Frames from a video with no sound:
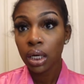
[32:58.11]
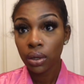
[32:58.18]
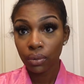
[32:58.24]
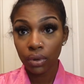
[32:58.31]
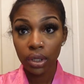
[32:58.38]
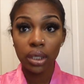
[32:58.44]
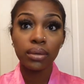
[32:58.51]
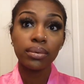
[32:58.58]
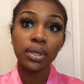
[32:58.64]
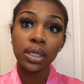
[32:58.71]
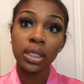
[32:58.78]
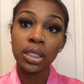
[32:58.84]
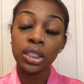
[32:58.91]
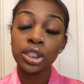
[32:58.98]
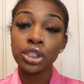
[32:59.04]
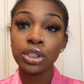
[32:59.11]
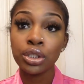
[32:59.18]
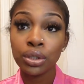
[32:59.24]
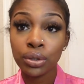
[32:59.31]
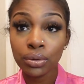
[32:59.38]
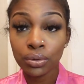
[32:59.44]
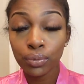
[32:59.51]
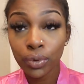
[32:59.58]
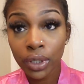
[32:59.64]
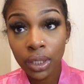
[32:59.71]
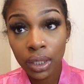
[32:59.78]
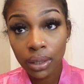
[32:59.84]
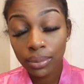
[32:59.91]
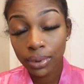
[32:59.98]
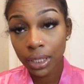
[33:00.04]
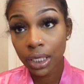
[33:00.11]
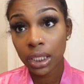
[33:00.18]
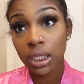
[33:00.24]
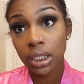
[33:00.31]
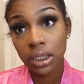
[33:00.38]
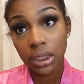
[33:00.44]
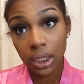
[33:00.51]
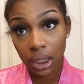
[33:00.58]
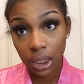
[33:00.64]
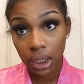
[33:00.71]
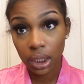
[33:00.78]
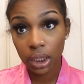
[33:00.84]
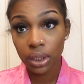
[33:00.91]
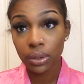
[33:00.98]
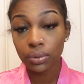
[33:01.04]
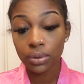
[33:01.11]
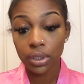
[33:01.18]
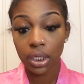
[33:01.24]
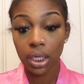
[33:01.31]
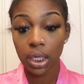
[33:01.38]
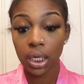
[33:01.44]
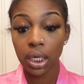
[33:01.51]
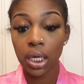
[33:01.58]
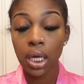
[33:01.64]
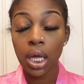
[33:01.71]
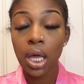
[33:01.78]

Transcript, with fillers: We completed this. We completed this look using